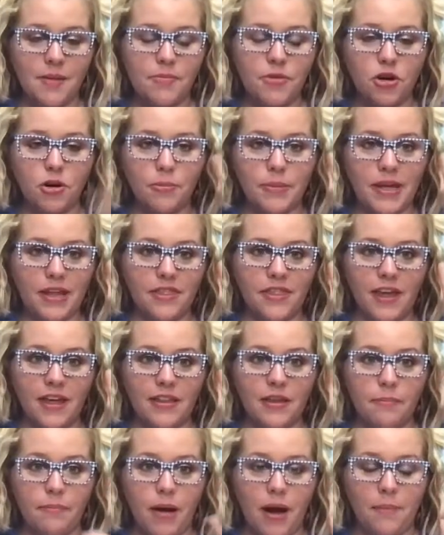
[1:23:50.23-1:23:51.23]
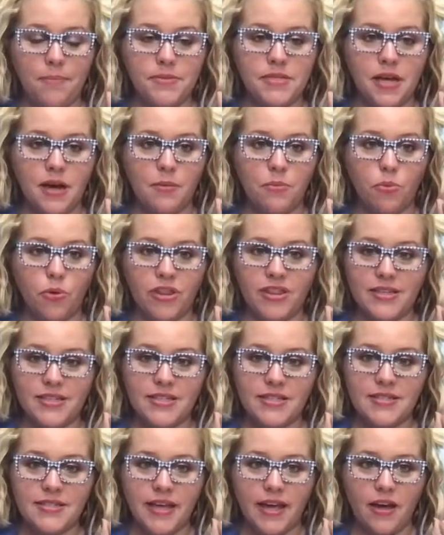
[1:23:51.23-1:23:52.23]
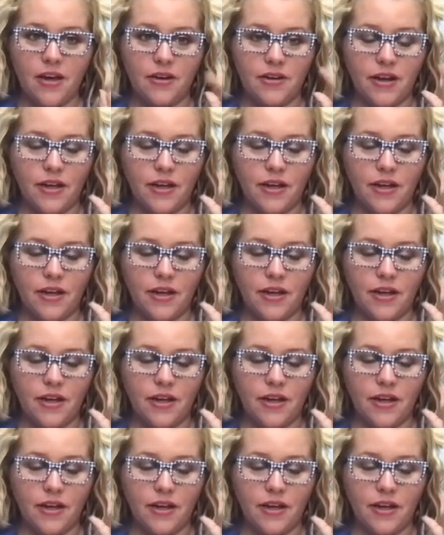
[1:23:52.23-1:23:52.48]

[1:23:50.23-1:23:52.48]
there will be a thing that pops up with a discount.